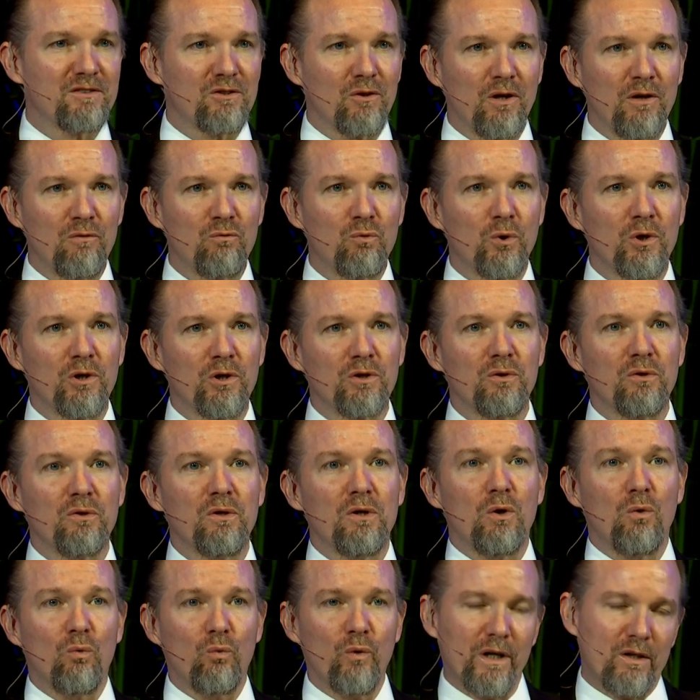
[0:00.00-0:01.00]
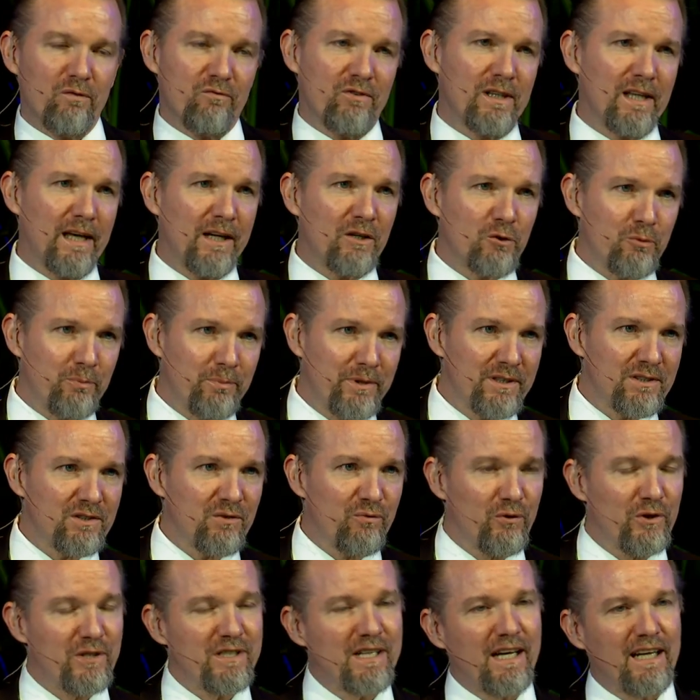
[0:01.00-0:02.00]
So I've worked with philanthropists
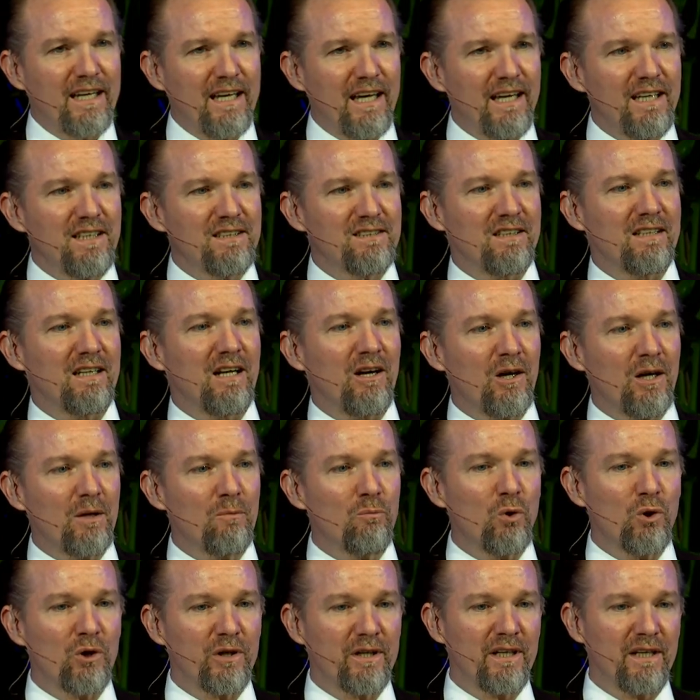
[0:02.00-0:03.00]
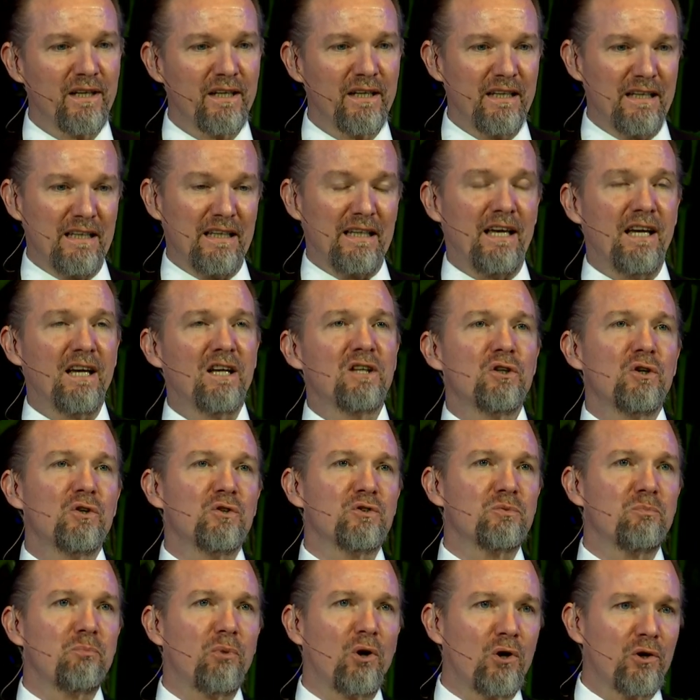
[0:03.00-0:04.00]
for decades, and now I'm working in
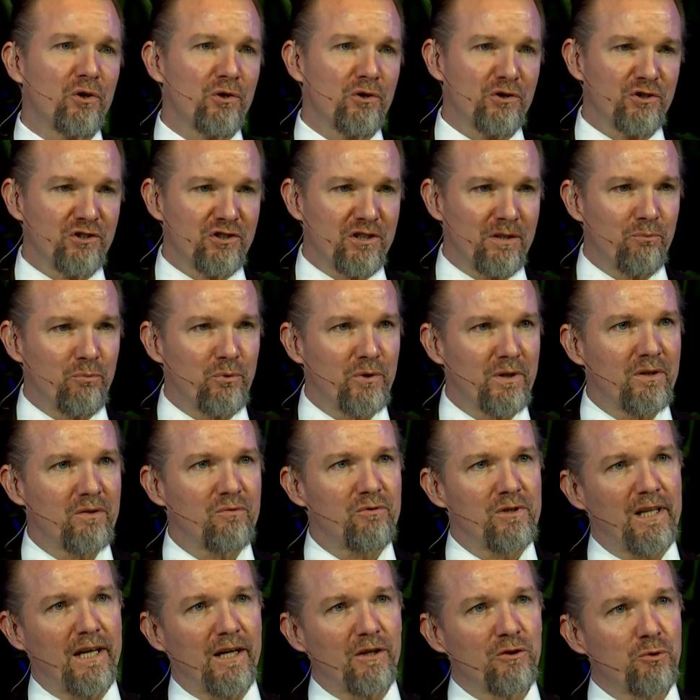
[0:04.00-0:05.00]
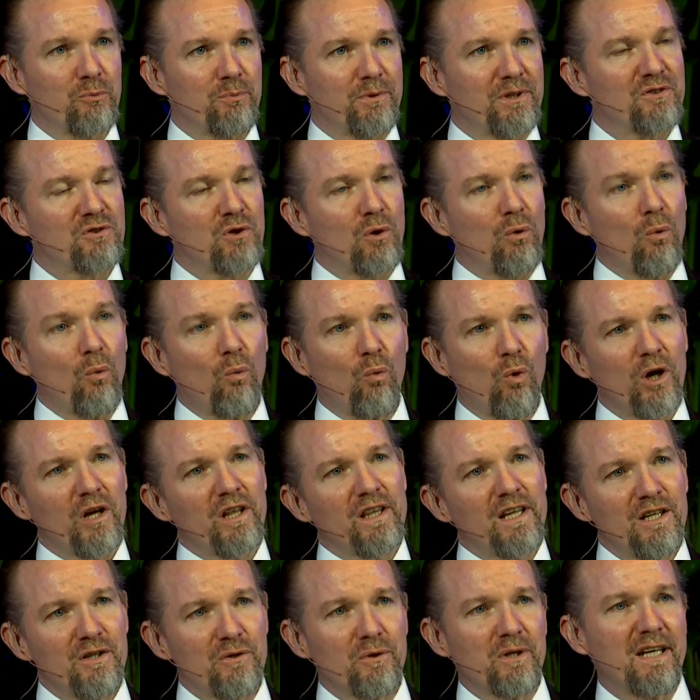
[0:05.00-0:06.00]
close partnership with philanthropists. So what are
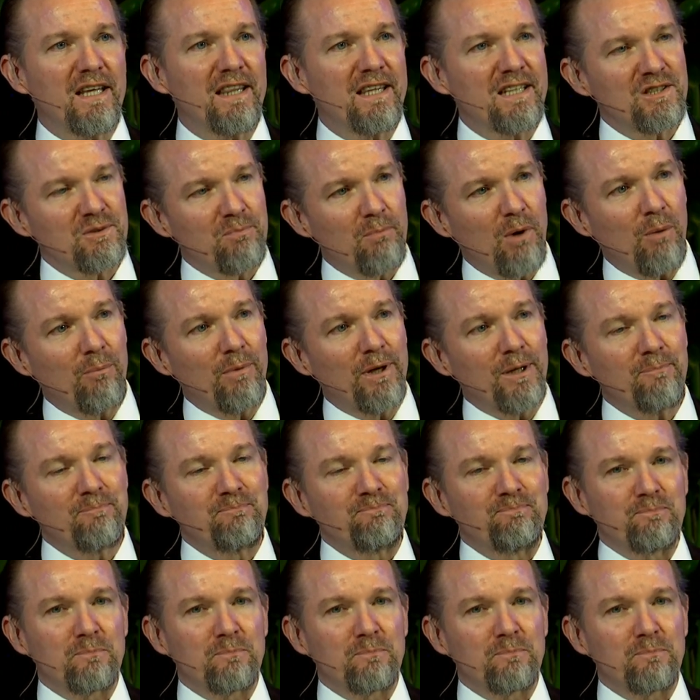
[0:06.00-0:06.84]
they doing in this moment?